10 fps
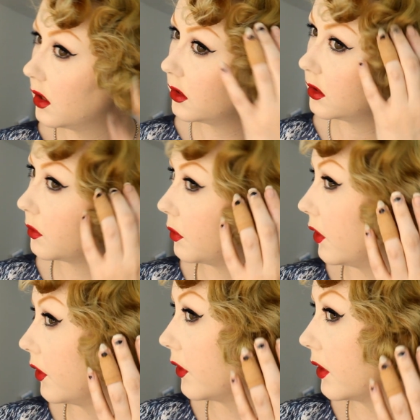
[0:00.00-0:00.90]

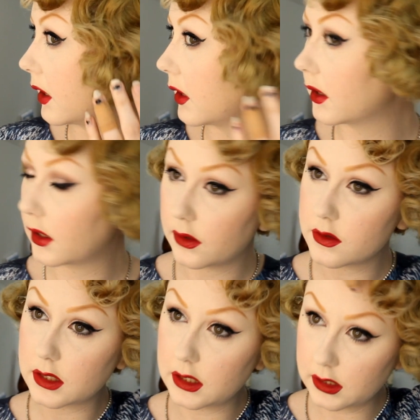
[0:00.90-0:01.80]
swirl thing that
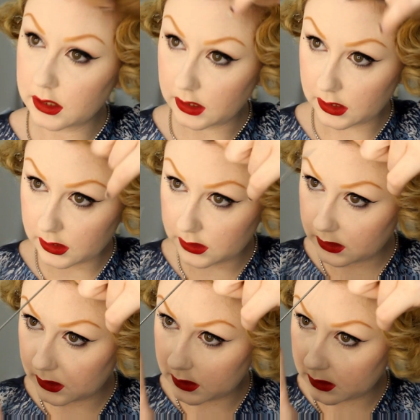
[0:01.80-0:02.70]
goes into this.